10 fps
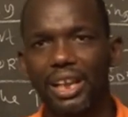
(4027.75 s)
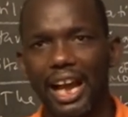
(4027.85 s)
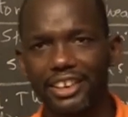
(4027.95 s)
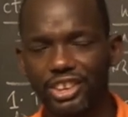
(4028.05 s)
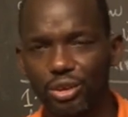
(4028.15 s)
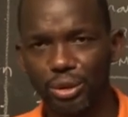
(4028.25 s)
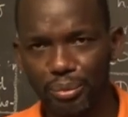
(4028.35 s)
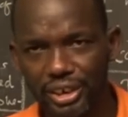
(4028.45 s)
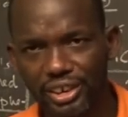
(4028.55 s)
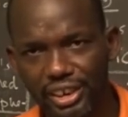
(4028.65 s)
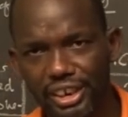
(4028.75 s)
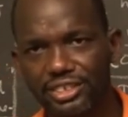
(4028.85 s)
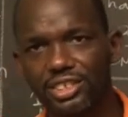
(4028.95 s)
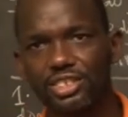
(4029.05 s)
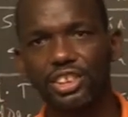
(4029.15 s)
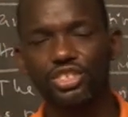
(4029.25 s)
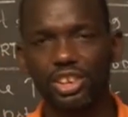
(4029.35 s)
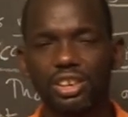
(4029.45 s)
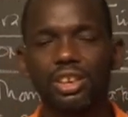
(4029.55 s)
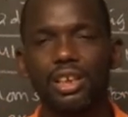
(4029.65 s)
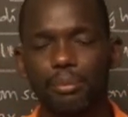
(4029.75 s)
Until we meet in the next session,